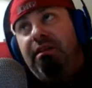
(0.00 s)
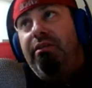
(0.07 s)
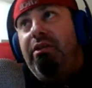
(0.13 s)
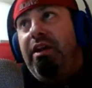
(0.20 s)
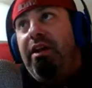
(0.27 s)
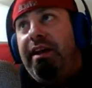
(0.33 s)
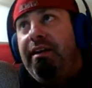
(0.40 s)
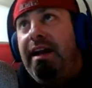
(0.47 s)

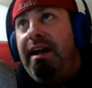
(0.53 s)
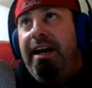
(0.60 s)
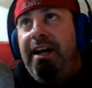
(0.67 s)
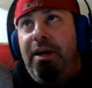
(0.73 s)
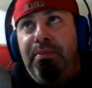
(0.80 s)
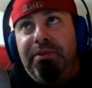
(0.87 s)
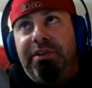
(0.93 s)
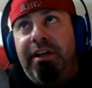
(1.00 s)
like
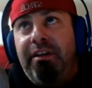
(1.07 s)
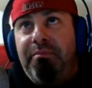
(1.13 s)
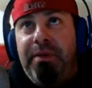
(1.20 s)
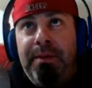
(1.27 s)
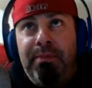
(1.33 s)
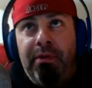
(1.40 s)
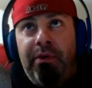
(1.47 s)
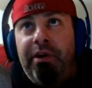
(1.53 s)
80% of
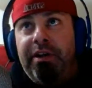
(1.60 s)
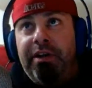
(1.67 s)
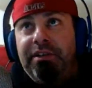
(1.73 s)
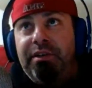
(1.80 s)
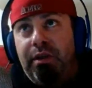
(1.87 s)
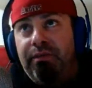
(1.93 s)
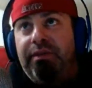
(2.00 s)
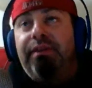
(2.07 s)
people are
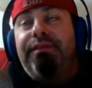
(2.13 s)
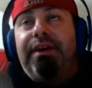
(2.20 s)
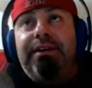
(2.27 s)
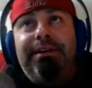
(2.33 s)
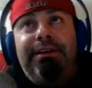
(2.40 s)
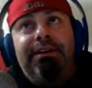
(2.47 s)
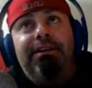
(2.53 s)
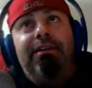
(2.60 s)
conservative out
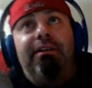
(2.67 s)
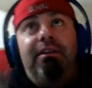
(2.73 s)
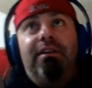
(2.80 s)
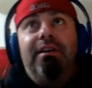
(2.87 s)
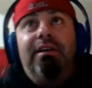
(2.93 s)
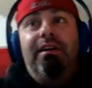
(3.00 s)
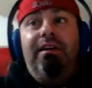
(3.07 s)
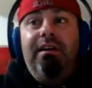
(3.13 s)
here.
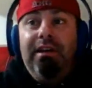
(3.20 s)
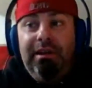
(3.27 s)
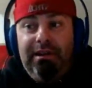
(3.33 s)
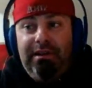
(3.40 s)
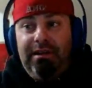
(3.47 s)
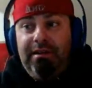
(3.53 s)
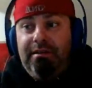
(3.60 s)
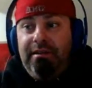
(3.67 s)

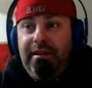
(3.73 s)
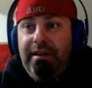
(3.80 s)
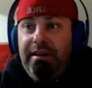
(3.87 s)
And